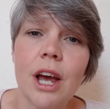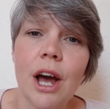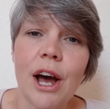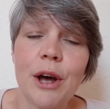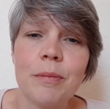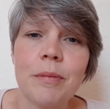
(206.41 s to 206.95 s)

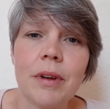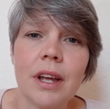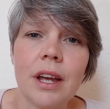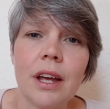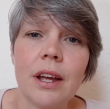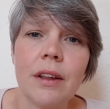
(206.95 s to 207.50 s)

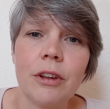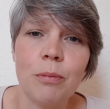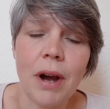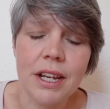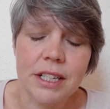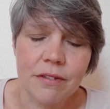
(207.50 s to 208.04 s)
You
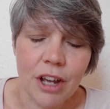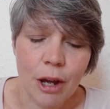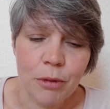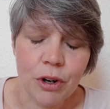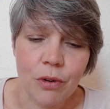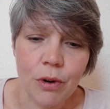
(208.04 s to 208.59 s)
might have
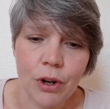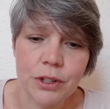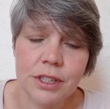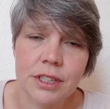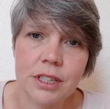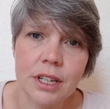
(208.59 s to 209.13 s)
come
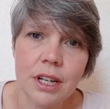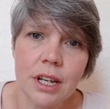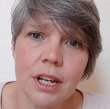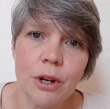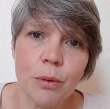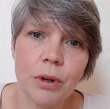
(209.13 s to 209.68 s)
across
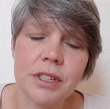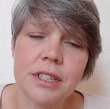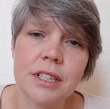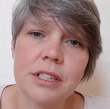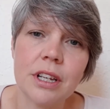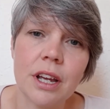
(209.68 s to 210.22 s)
what's
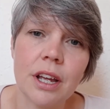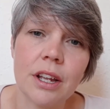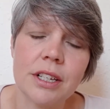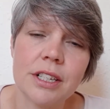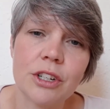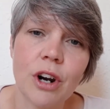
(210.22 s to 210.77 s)

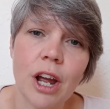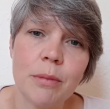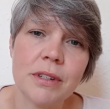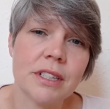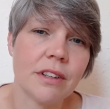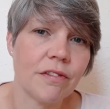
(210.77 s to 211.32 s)

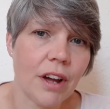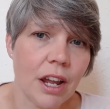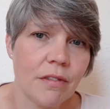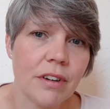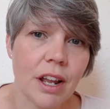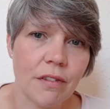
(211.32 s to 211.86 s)
described as the
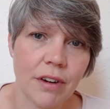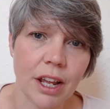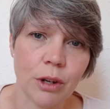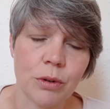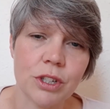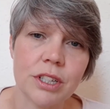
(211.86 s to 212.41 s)
5 love
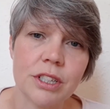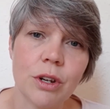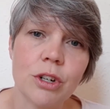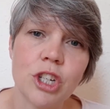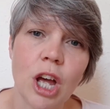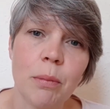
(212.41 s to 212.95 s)
languages. So
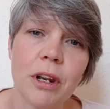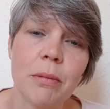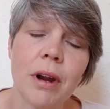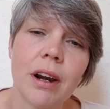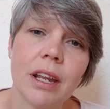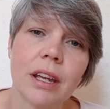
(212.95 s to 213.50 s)
a chap in
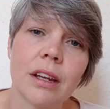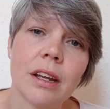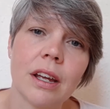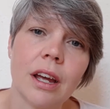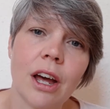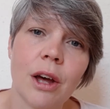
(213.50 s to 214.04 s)
America
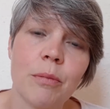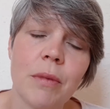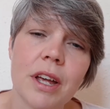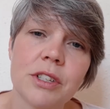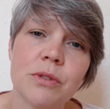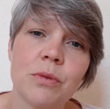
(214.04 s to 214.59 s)

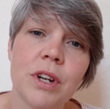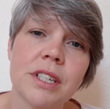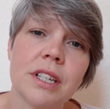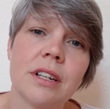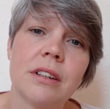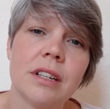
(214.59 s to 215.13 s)
has
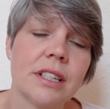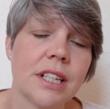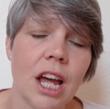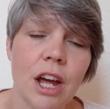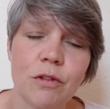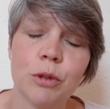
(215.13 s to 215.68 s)
written
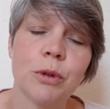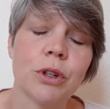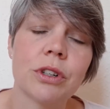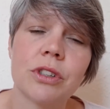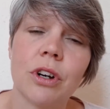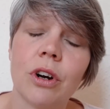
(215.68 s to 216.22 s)
several
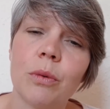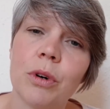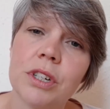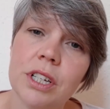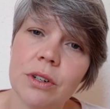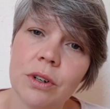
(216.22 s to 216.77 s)
books on what
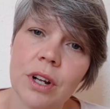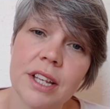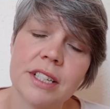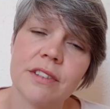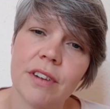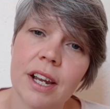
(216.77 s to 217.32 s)
he has
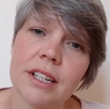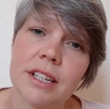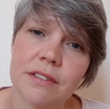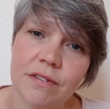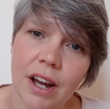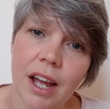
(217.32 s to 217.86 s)
defined
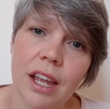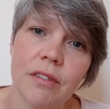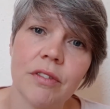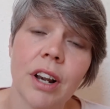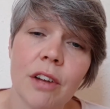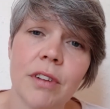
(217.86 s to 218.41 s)
as
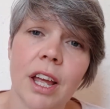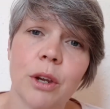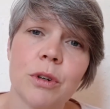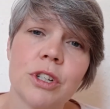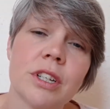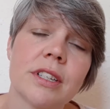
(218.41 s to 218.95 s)
5 love
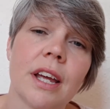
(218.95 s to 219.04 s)
languages.